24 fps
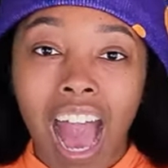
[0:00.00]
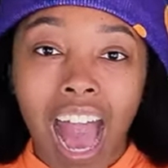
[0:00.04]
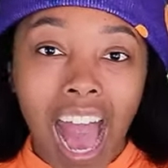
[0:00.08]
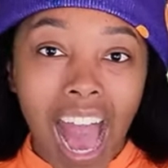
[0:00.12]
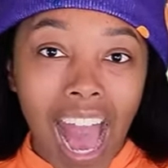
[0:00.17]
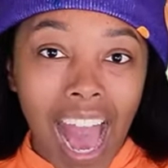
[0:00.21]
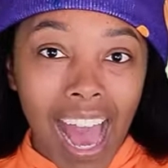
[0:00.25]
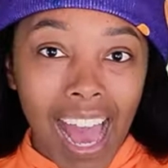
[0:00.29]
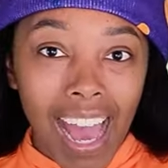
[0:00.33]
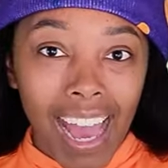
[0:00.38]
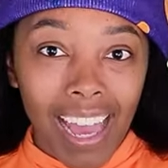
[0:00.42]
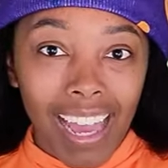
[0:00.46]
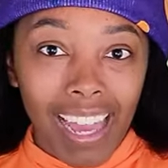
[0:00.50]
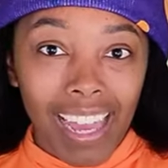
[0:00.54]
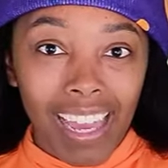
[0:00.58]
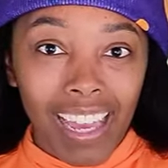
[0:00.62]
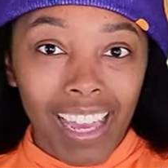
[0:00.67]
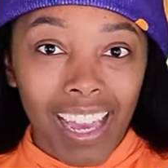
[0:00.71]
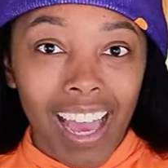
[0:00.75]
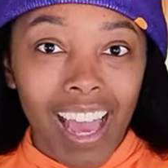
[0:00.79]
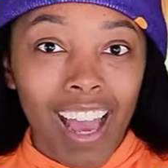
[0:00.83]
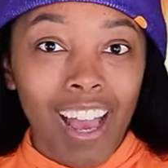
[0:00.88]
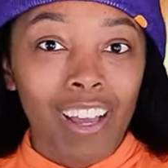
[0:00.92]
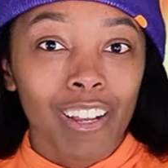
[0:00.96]

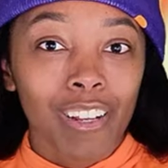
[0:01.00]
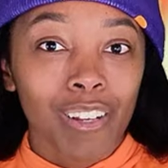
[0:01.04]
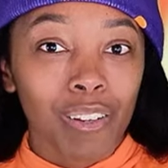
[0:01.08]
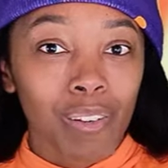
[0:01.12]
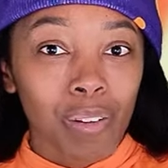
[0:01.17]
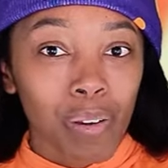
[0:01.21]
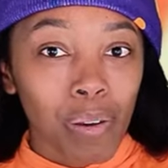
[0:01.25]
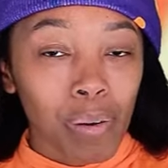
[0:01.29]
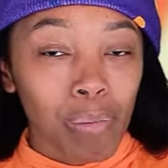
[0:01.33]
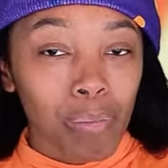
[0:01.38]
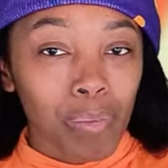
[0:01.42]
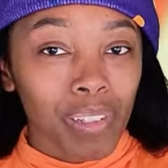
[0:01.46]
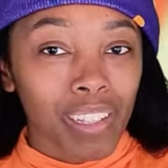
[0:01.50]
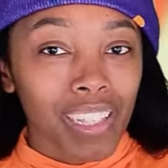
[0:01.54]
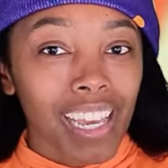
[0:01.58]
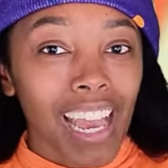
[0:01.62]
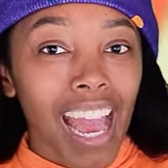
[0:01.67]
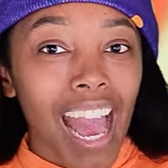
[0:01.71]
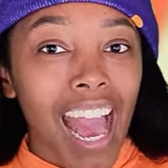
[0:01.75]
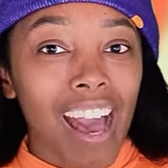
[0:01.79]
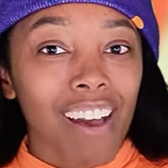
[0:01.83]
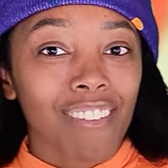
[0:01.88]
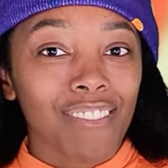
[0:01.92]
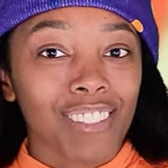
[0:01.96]
I normally
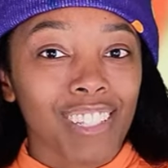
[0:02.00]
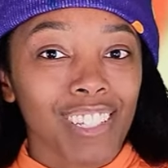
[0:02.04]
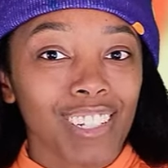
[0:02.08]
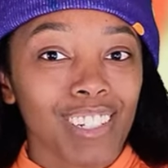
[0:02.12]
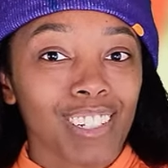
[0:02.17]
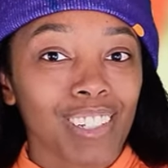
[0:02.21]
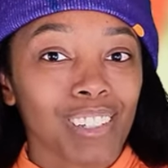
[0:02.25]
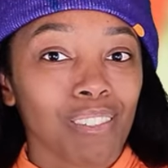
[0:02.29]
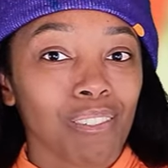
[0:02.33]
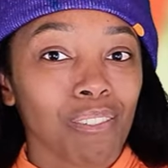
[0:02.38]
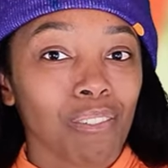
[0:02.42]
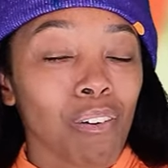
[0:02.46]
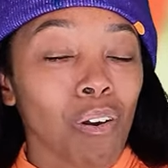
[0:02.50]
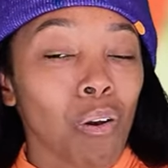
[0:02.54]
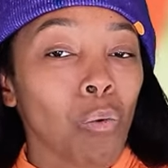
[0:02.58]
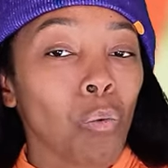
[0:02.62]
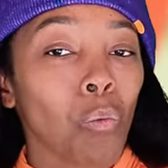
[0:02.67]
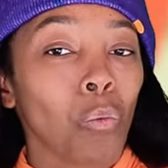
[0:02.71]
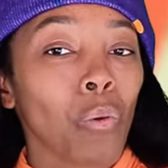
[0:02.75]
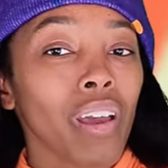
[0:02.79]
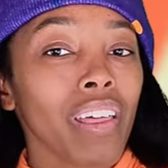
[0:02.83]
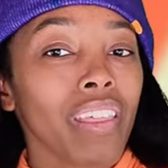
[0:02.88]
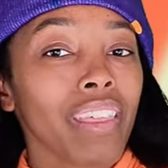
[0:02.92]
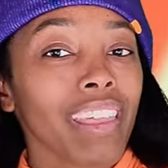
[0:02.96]
have to do
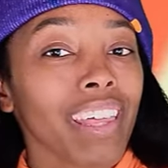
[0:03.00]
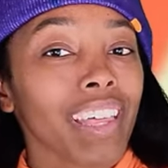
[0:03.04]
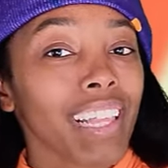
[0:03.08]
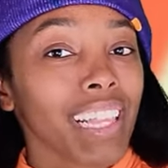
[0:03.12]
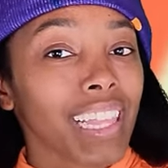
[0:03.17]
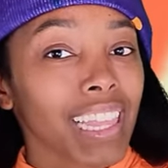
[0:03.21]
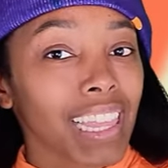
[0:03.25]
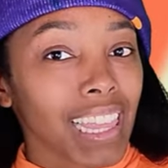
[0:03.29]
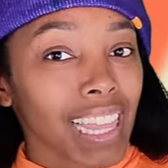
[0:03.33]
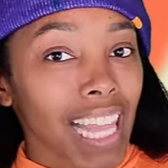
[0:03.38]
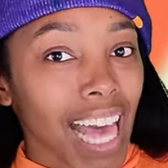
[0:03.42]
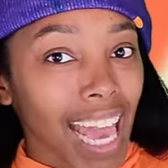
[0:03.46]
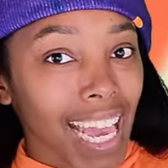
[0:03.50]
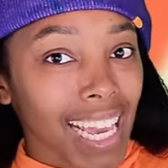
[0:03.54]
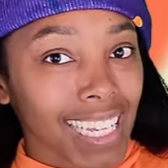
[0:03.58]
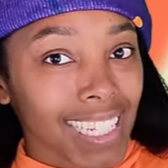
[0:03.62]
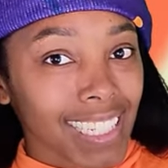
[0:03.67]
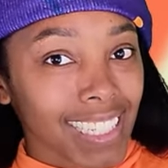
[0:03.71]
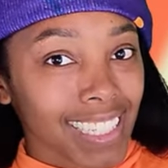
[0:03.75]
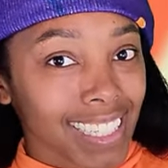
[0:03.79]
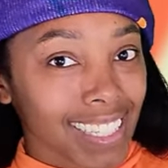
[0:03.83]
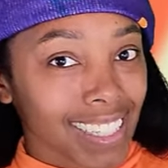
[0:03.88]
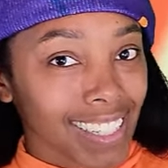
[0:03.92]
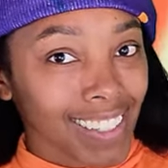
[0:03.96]
with
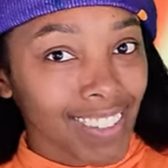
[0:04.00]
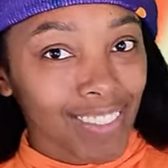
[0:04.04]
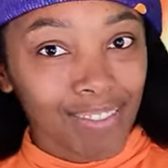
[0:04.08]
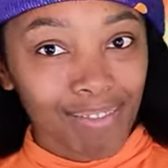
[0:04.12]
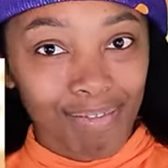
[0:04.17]
light.